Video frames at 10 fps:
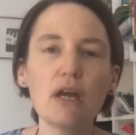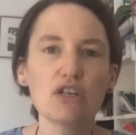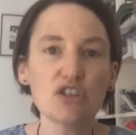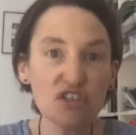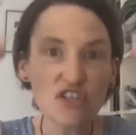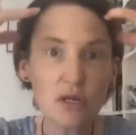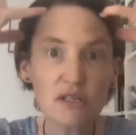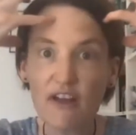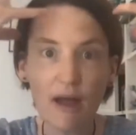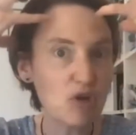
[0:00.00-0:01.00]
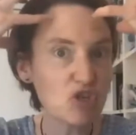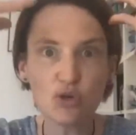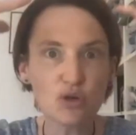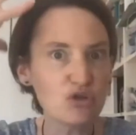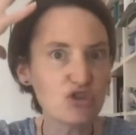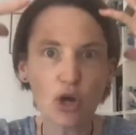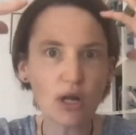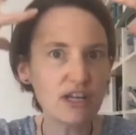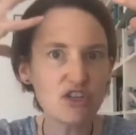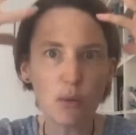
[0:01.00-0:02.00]
just in terms of how much you can juggle
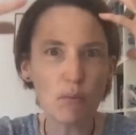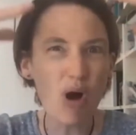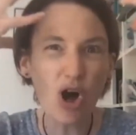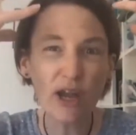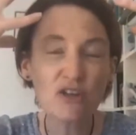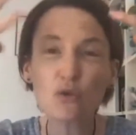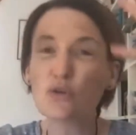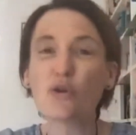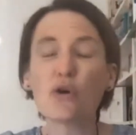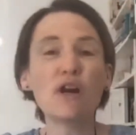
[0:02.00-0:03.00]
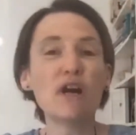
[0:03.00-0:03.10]
in your mind or your